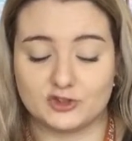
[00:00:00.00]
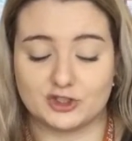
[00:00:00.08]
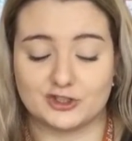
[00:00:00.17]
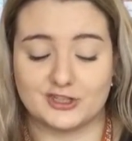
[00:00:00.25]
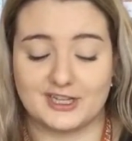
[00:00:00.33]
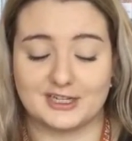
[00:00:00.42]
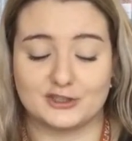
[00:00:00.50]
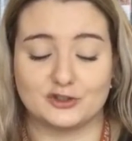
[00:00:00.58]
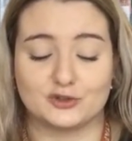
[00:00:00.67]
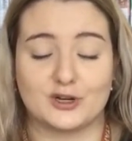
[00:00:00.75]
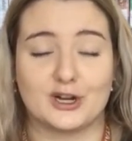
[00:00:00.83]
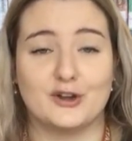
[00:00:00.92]
so they can
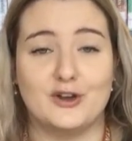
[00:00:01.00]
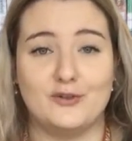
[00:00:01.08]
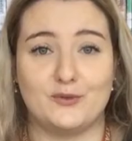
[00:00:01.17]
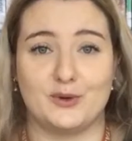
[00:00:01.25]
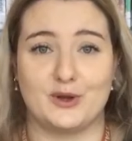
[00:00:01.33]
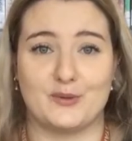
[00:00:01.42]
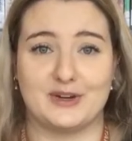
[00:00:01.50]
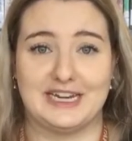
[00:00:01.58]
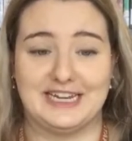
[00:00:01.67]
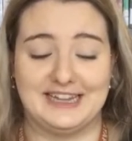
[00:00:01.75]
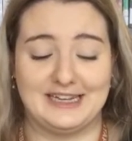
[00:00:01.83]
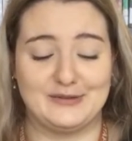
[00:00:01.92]
dry off. We don't want
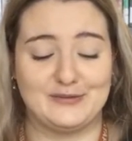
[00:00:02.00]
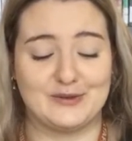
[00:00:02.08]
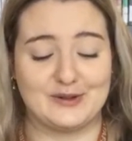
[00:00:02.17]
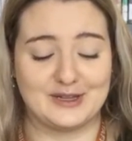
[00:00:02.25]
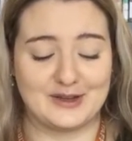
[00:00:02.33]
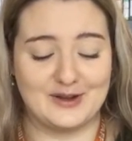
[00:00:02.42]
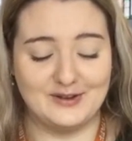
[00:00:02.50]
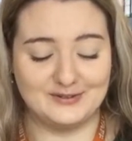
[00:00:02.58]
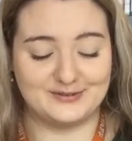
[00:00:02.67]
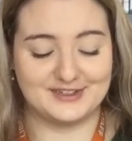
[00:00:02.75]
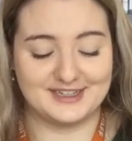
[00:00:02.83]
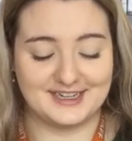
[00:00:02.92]
anything falling
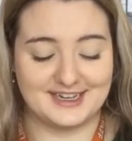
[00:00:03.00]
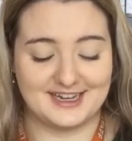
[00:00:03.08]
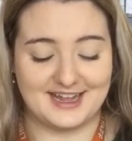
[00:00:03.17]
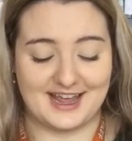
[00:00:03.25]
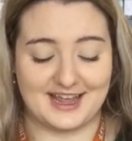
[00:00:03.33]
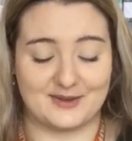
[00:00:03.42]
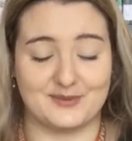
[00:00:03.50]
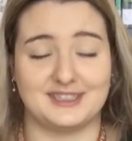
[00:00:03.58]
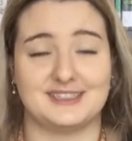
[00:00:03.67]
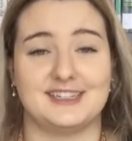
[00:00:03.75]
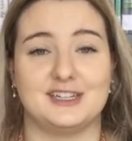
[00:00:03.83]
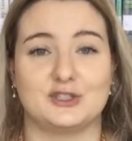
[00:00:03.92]
off. And
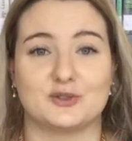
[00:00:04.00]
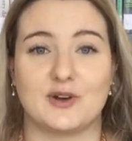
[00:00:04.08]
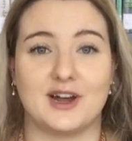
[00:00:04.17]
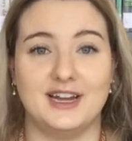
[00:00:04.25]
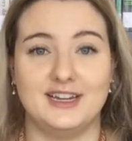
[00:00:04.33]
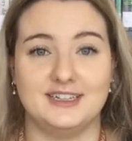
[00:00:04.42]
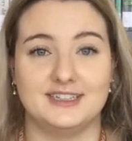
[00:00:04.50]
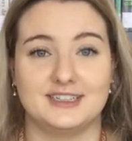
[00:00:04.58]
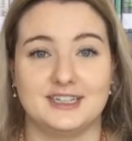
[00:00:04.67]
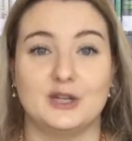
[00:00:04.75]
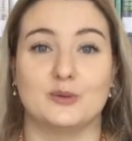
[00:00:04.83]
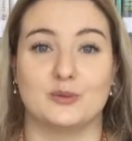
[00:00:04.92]
once they're dry,
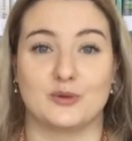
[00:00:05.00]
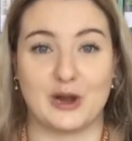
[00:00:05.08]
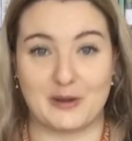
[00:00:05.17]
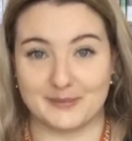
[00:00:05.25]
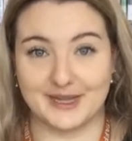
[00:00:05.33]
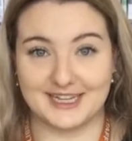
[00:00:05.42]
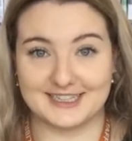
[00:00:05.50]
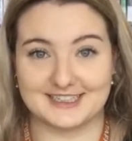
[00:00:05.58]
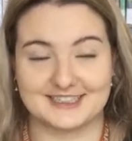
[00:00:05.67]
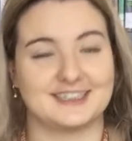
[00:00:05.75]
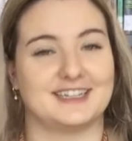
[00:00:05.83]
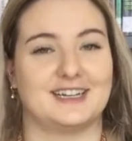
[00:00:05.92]
we'll come back
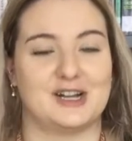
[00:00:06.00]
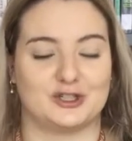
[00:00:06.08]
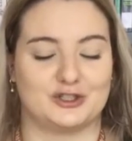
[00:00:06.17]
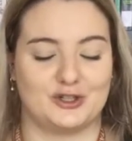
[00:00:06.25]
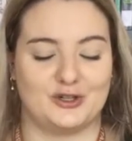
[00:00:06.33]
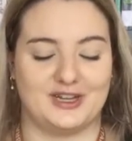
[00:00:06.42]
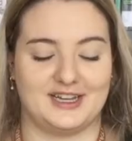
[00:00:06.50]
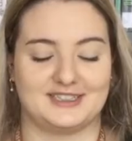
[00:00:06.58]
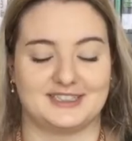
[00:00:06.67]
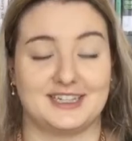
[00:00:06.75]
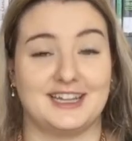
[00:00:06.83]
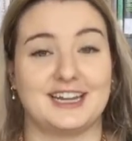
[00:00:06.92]
and I'll show you how
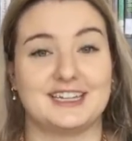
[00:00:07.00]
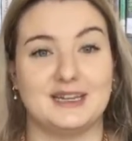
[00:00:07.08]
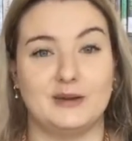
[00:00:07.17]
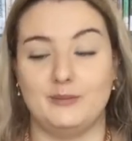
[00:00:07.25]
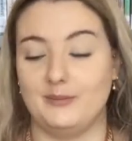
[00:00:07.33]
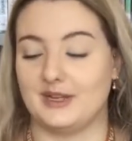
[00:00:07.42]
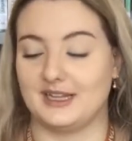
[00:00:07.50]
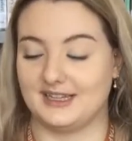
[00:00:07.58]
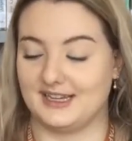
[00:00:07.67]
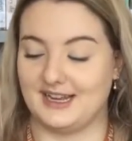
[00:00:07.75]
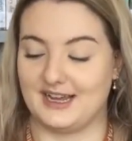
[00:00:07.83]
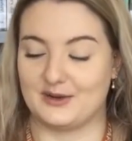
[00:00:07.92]
to connect them and
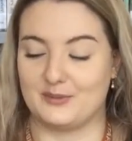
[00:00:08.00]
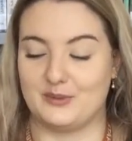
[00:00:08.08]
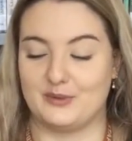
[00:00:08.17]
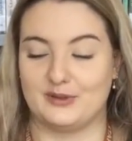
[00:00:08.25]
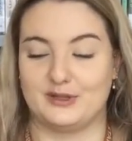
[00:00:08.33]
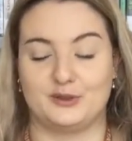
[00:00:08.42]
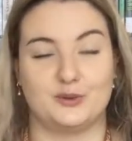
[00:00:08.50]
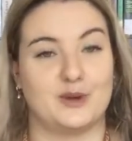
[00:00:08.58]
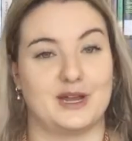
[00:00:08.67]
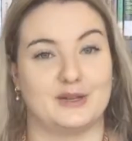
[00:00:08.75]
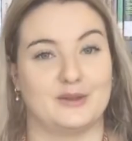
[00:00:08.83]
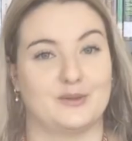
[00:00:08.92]
then how to put the
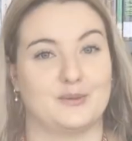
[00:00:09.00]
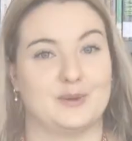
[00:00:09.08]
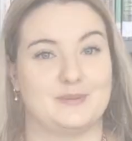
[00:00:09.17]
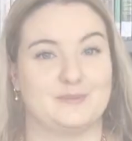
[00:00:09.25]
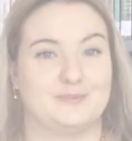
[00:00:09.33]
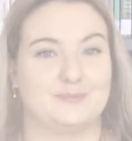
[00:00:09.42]
twine through it.